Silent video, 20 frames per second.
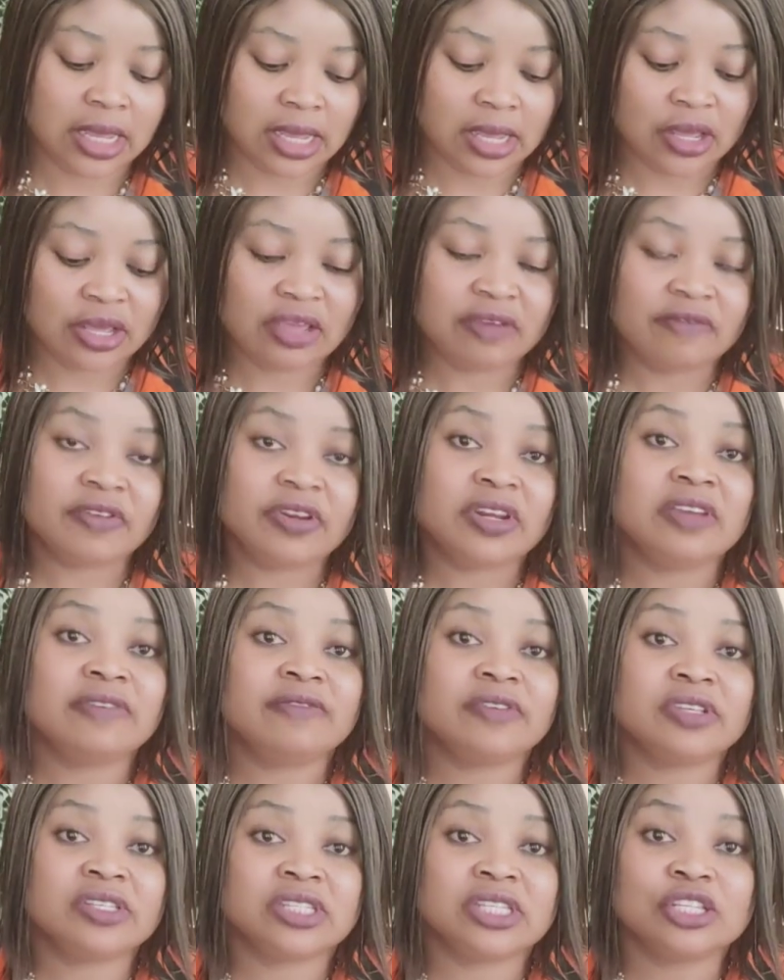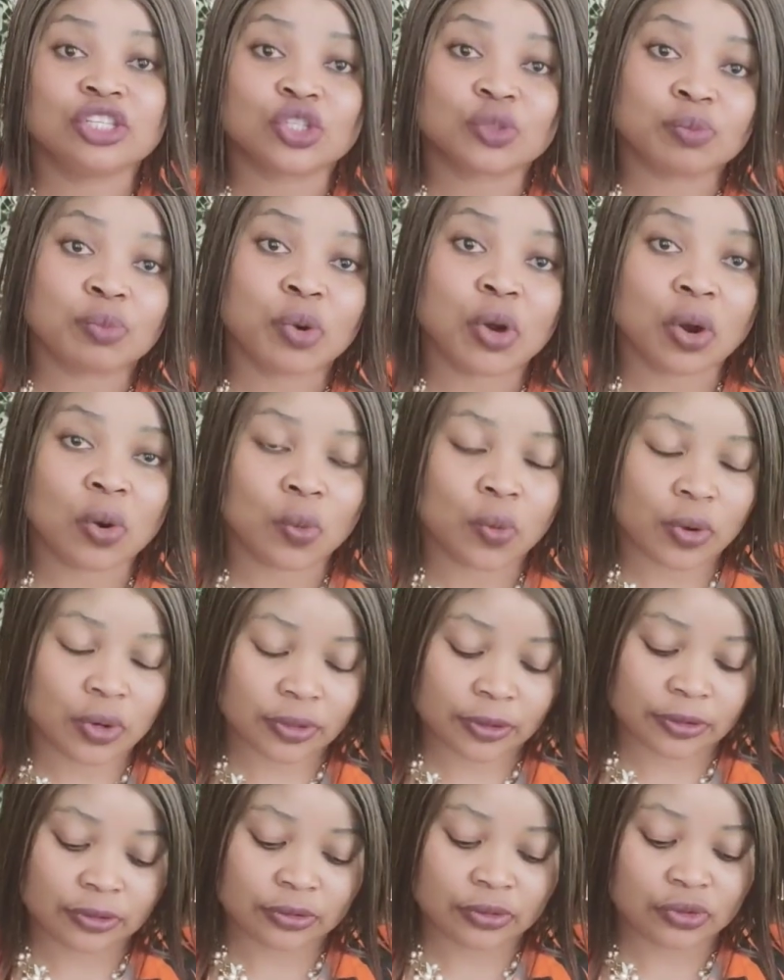Even if it's the small
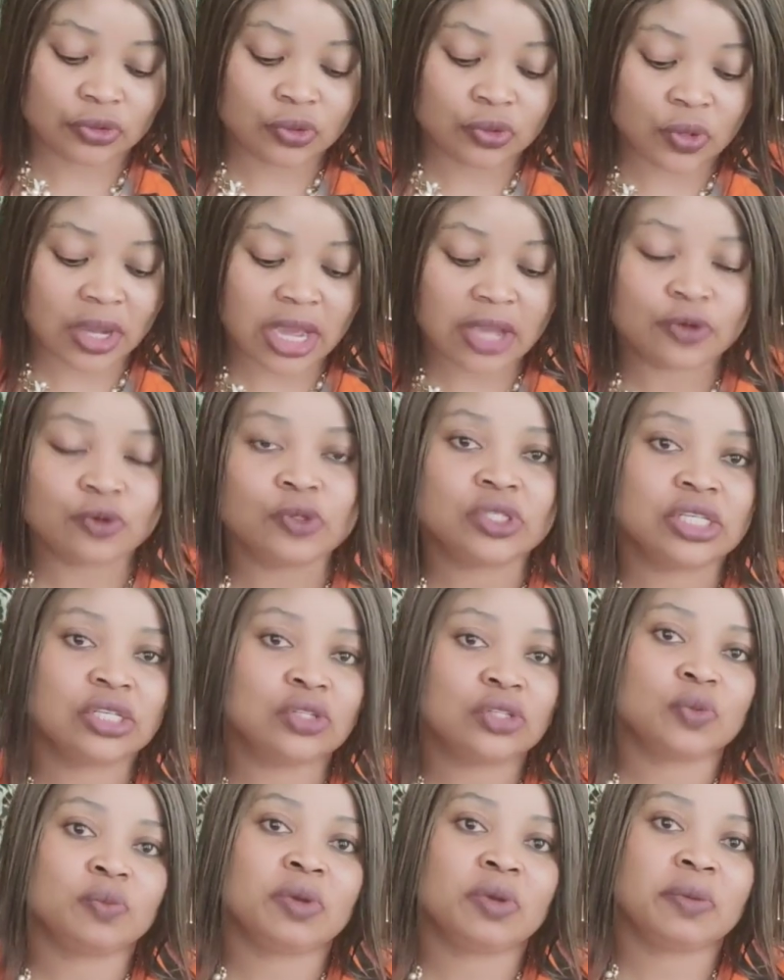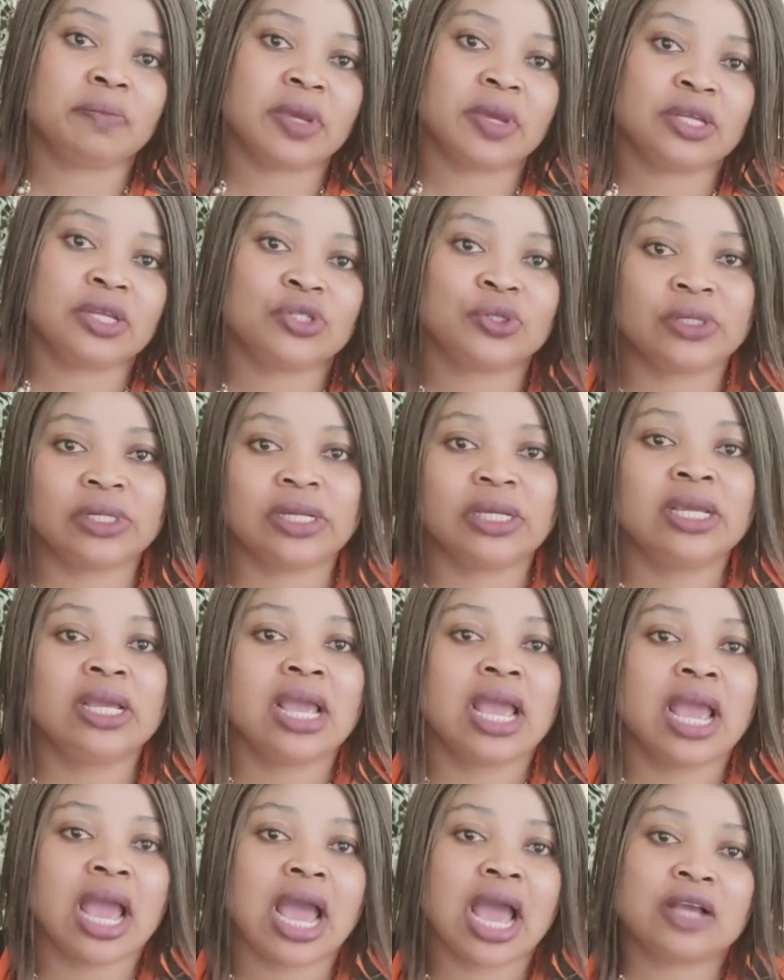one, you can use it to be measuring.
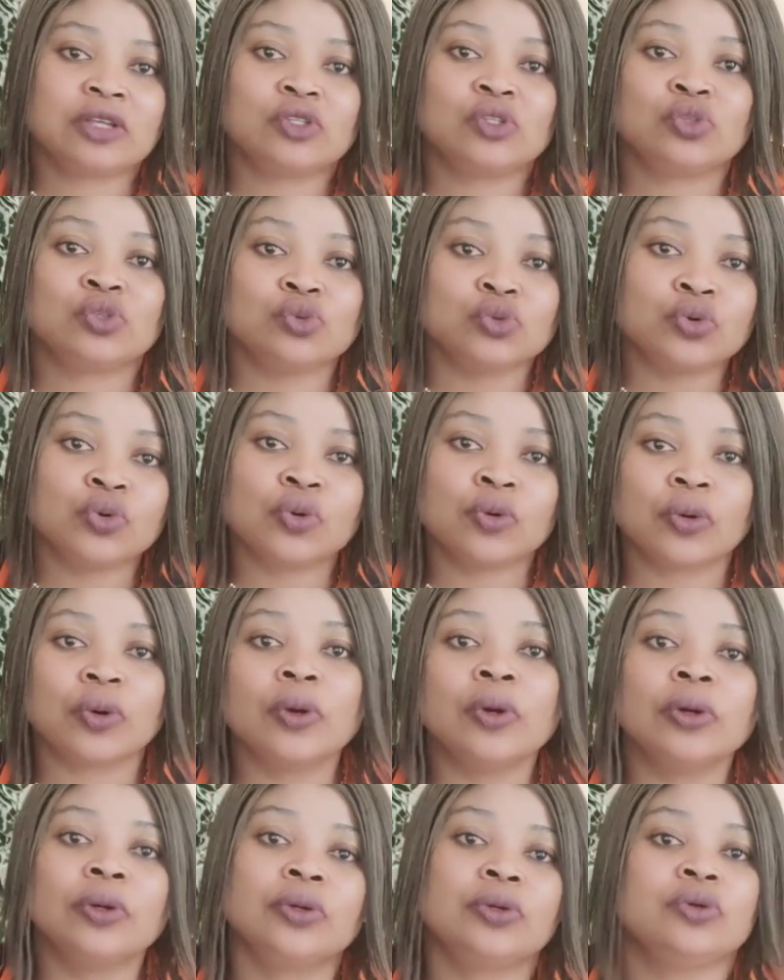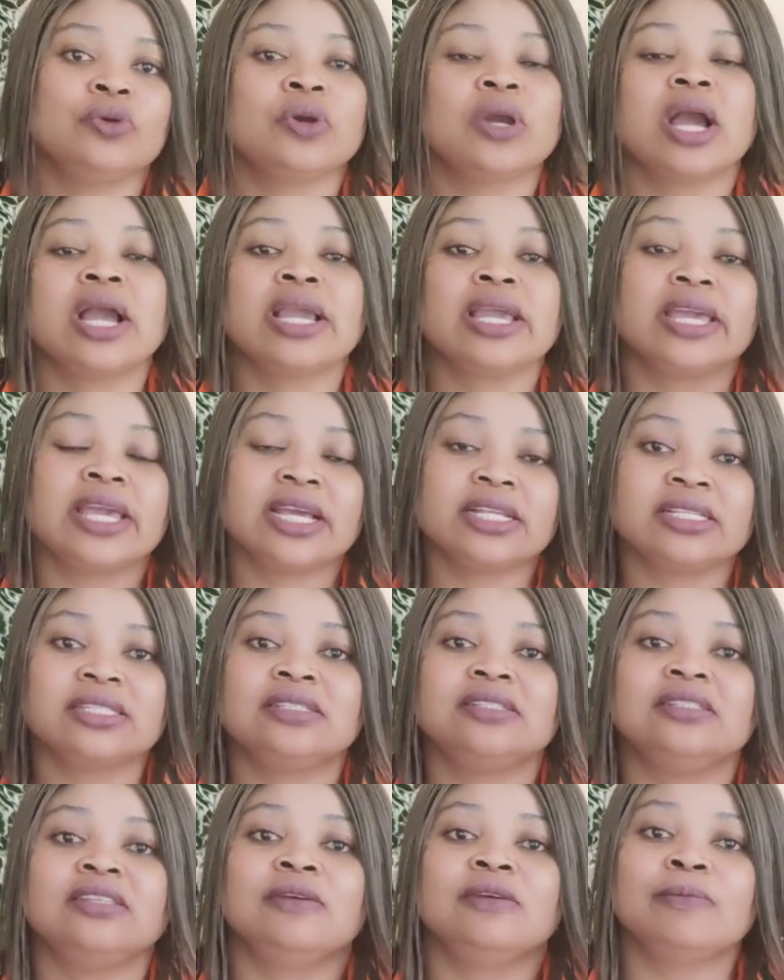As you grow, you can get
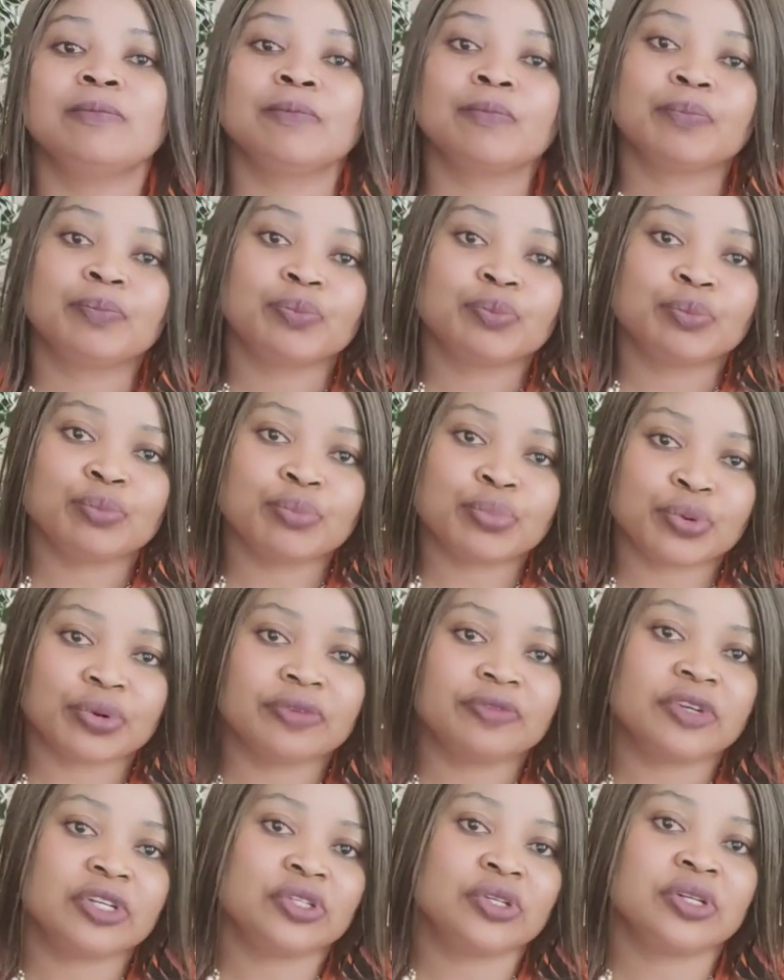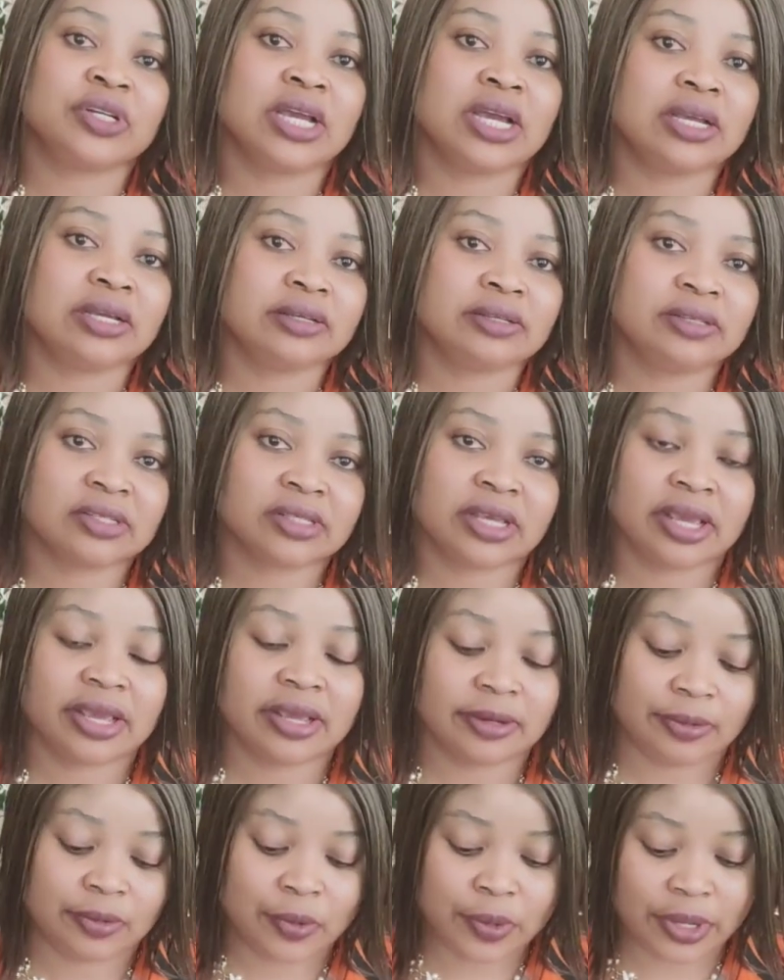the professional
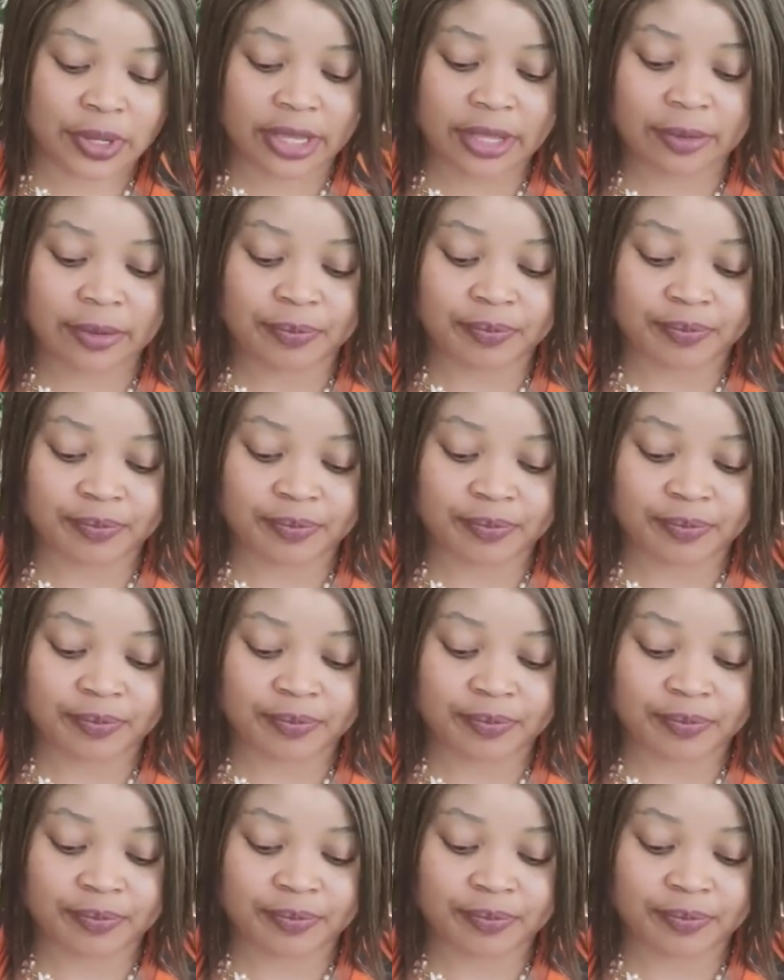scale, okay?